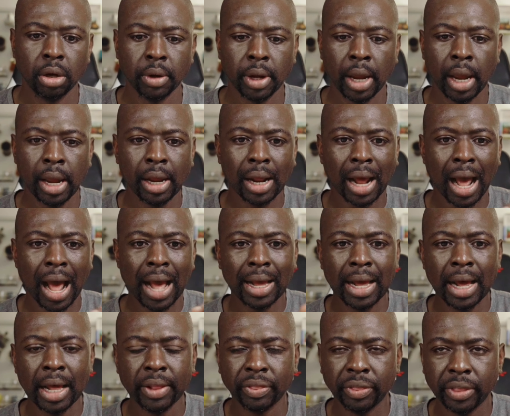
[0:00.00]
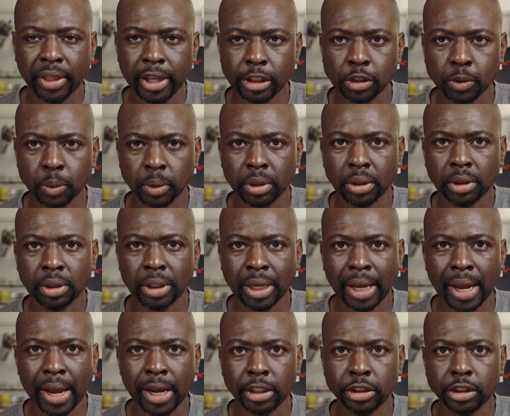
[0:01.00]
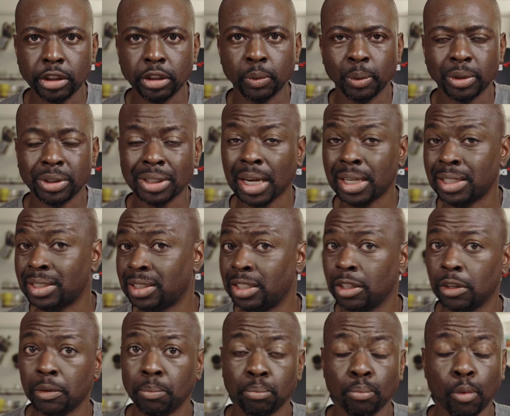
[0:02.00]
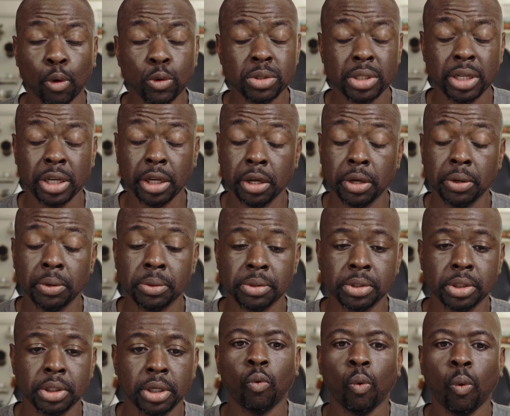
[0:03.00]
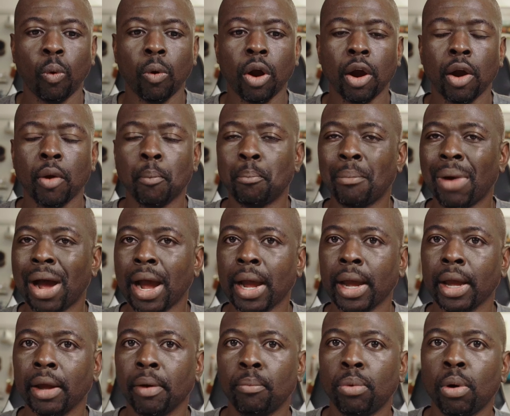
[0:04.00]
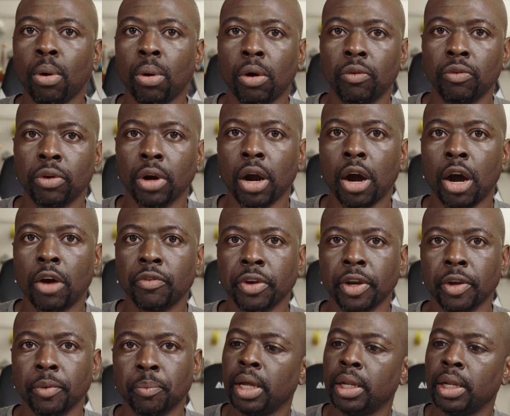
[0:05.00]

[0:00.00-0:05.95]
Okay, I got this one, the K2, which I still mostly use for my pour over coffee,